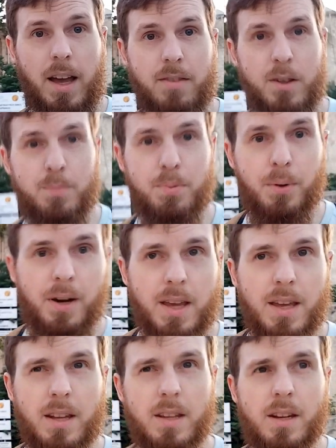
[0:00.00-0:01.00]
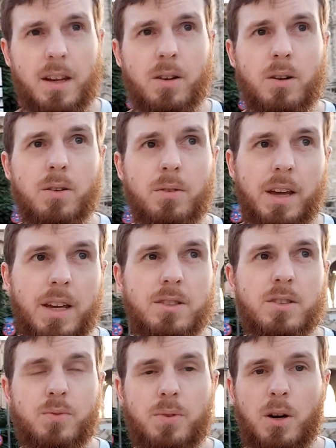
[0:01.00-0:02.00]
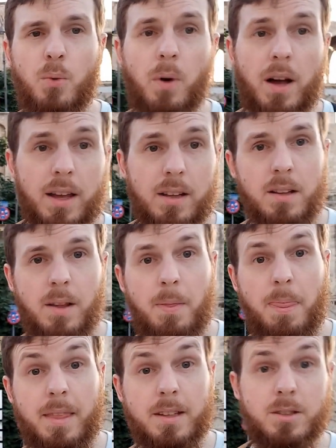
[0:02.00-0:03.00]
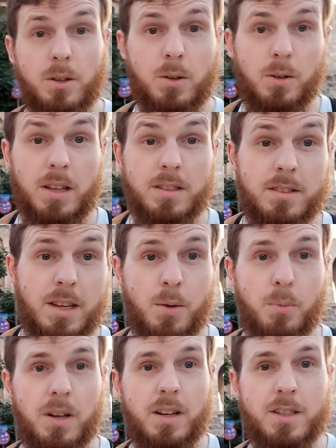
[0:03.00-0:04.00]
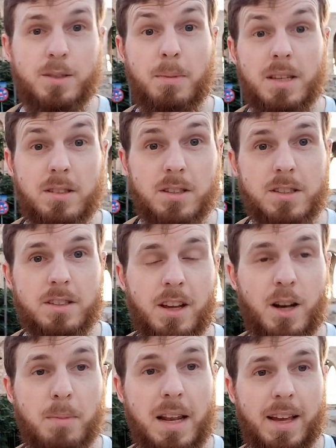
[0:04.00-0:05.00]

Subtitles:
haven't prayed in a congregation for a while. So let's see what this masjid is gonna be